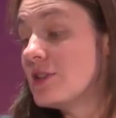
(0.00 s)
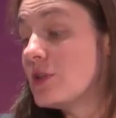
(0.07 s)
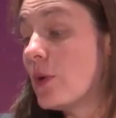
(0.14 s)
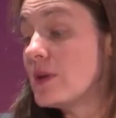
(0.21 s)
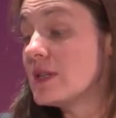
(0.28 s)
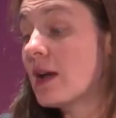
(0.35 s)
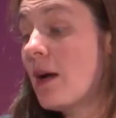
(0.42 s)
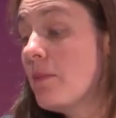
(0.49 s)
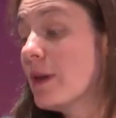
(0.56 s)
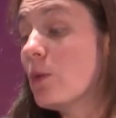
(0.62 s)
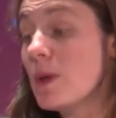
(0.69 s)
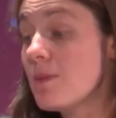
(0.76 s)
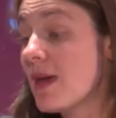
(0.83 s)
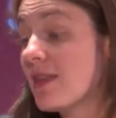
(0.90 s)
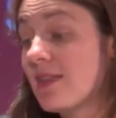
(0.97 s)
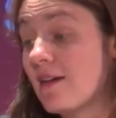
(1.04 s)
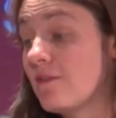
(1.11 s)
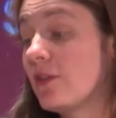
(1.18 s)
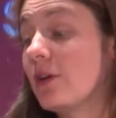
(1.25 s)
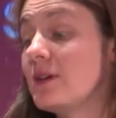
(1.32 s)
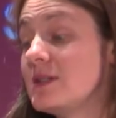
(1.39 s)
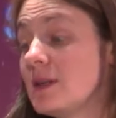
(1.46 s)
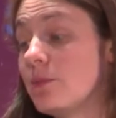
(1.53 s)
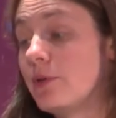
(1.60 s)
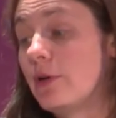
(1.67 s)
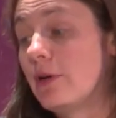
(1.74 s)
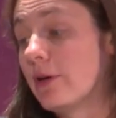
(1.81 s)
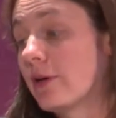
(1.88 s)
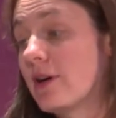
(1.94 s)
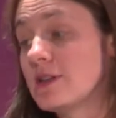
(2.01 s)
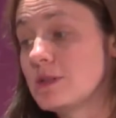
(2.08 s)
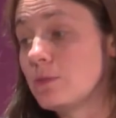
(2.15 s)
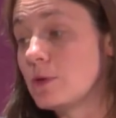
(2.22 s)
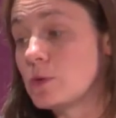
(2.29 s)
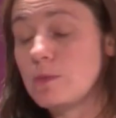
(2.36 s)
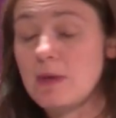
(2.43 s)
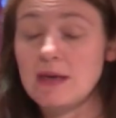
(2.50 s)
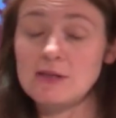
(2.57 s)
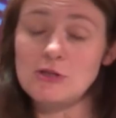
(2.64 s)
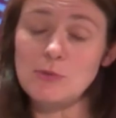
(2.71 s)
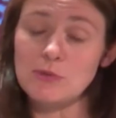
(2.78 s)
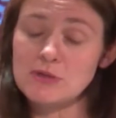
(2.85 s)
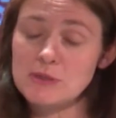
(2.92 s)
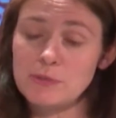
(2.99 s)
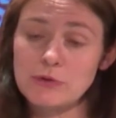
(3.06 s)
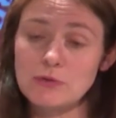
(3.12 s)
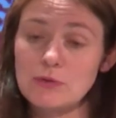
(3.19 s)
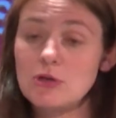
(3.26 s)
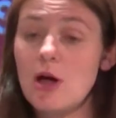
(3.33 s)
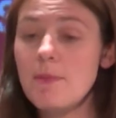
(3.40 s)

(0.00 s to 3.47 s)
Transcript: And so as a company, we make that very simple. Our customers, we make super simple to